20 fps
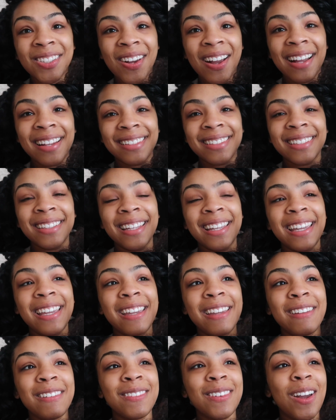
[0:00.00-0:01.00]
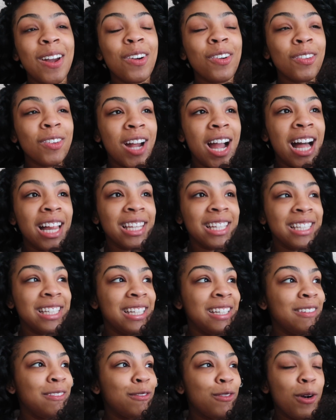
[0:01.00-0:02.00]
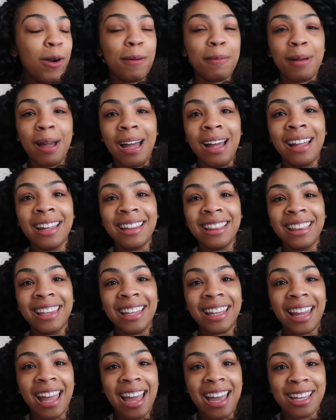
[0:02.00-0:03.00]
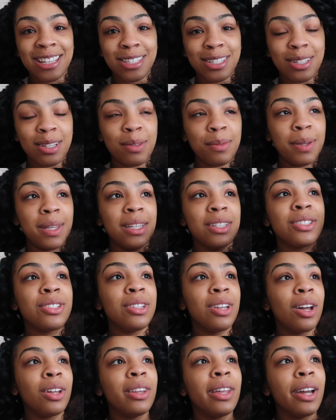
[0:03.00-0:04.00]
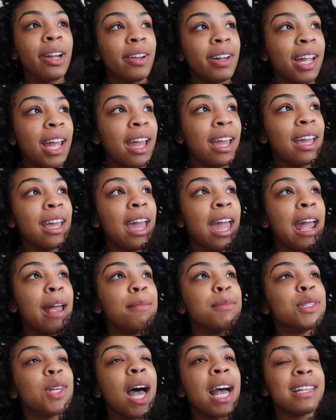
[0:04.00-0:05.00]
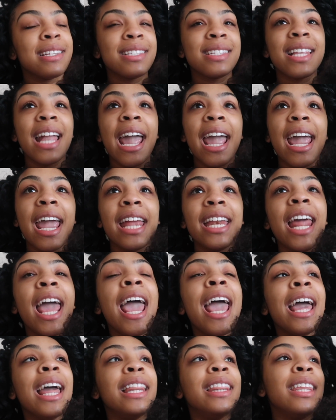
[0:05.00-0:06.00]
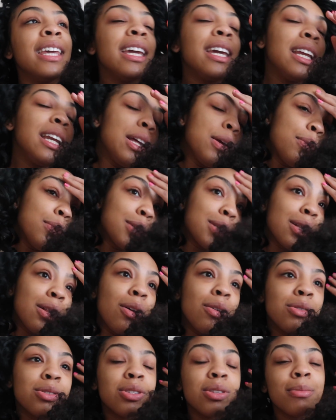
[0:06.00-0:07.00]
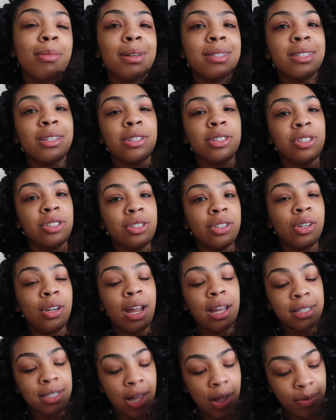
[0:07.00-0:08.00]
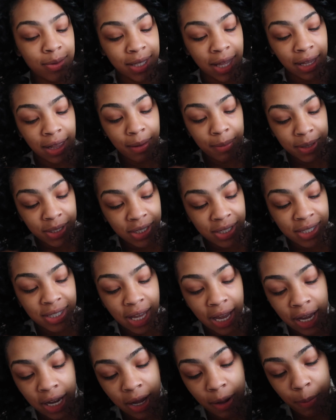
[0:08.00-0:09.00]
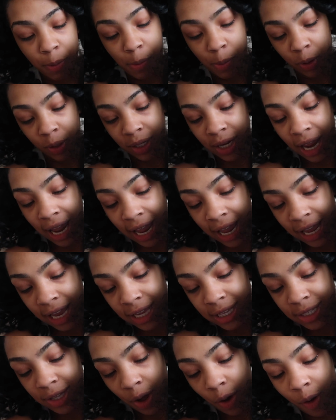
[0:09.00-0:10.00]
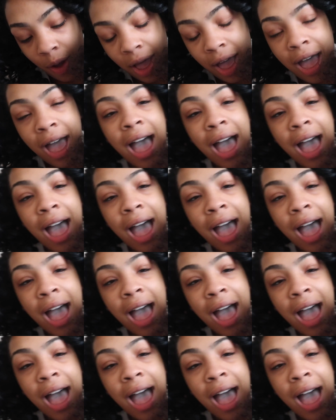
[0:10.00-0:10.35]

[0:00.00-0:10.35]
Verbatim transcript: trying to leave Raleigh for about the last two weeks. You know, the hurricane came, so I stayed, and then it was close to my sister's due date, so I was like, let me just stay a couple more days. So